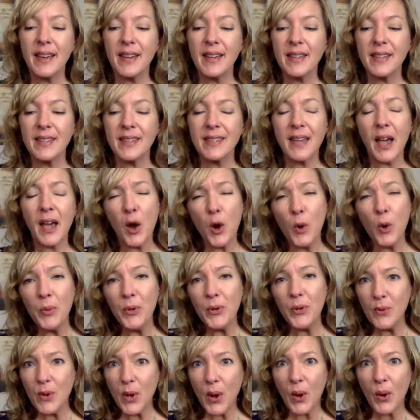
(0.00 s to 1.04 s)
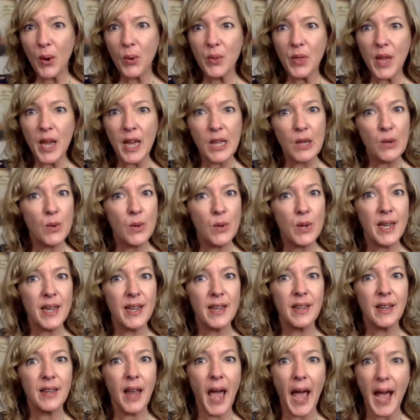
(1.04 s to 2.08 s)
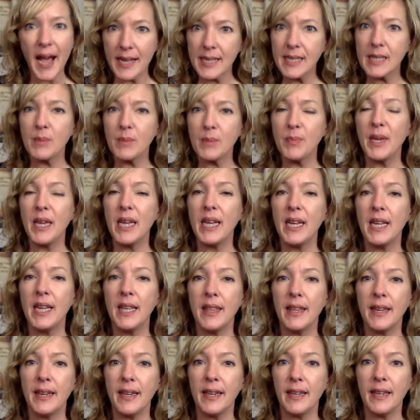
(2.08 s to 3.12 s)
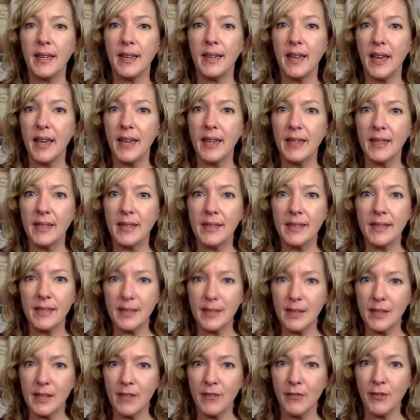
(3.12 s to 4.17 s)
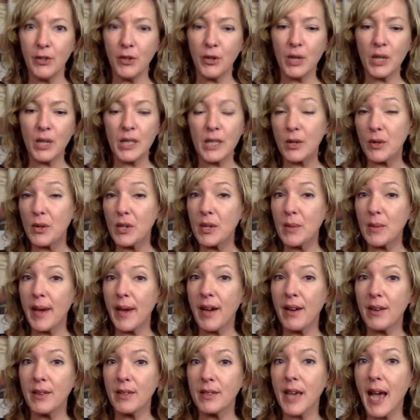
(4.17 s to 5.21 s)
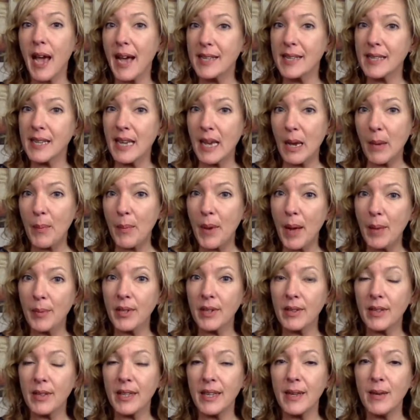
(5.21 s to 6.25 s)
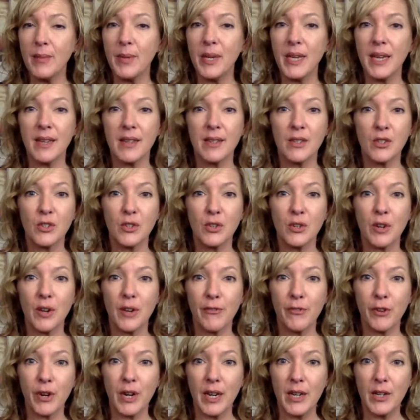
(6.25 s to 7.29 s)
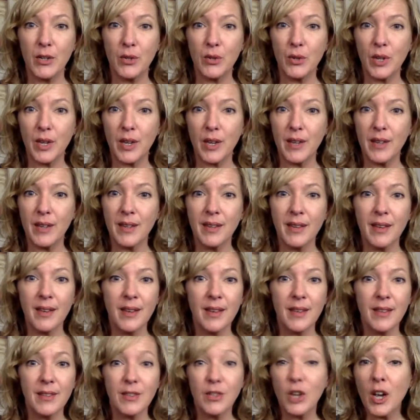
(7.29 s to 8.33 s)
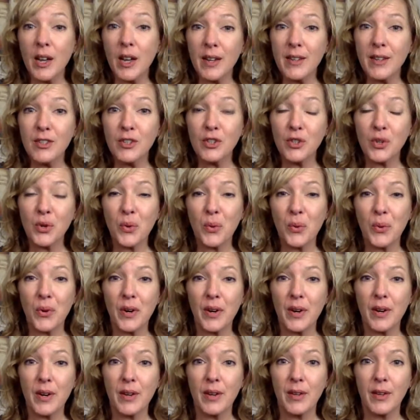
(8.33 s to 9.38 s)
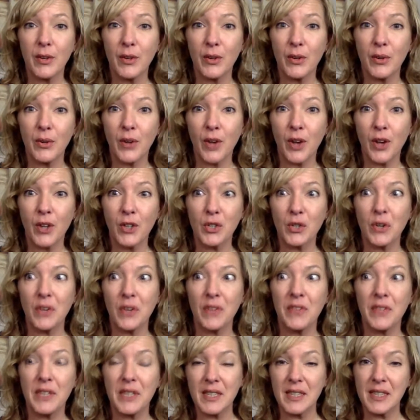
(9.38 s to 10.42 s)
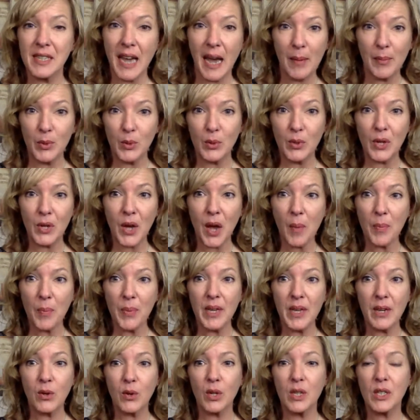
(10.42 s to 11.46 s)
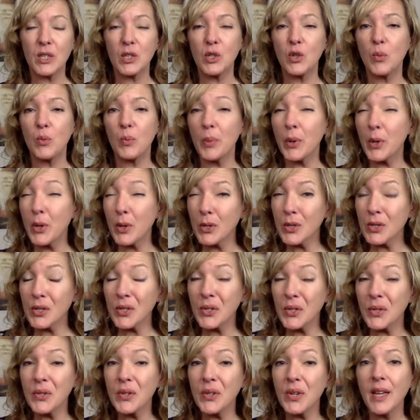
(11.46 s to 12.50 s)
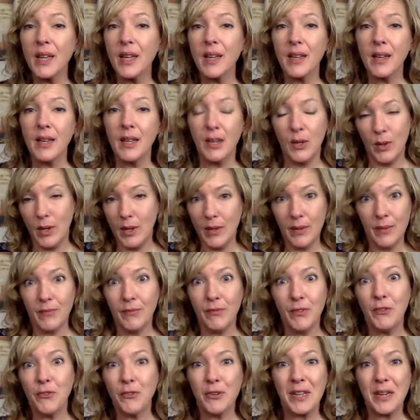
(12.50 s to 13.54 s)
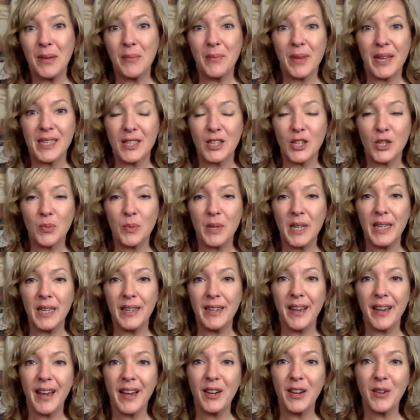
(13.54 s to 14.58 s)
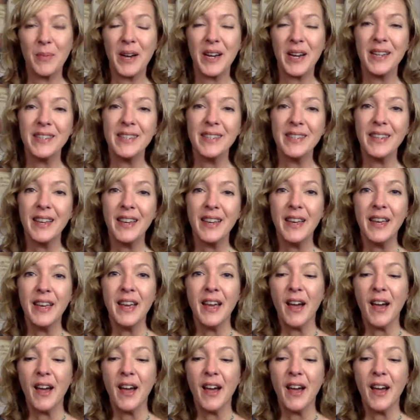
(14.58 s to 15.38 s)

And I hope you know that you can ask me anything. And if you're concerned about asking it publicly because you're afraid you'll get judged or you're not sure if it's a taboo topic or it's too personal, you can feel free to message me. I don't mind.